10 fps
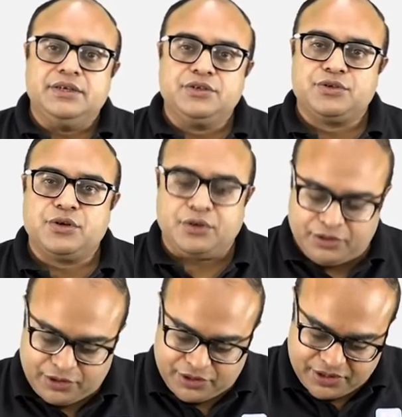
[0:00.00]
So,
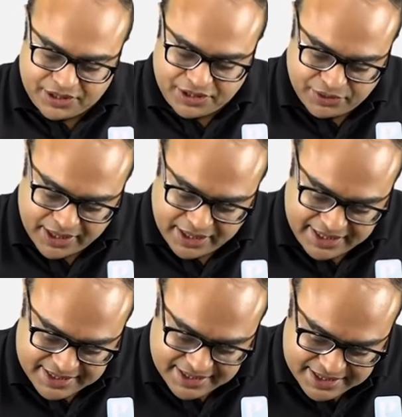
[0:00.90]
you can
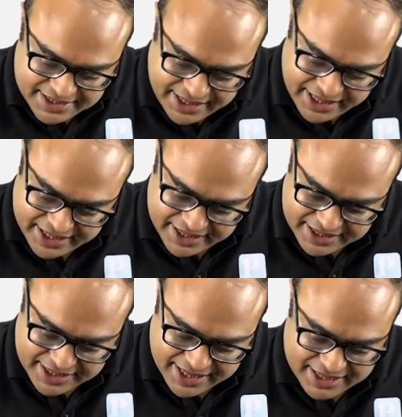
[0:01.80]
easily see it in
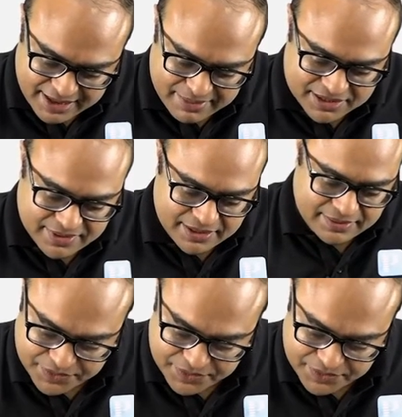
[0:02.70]
the diagram as well.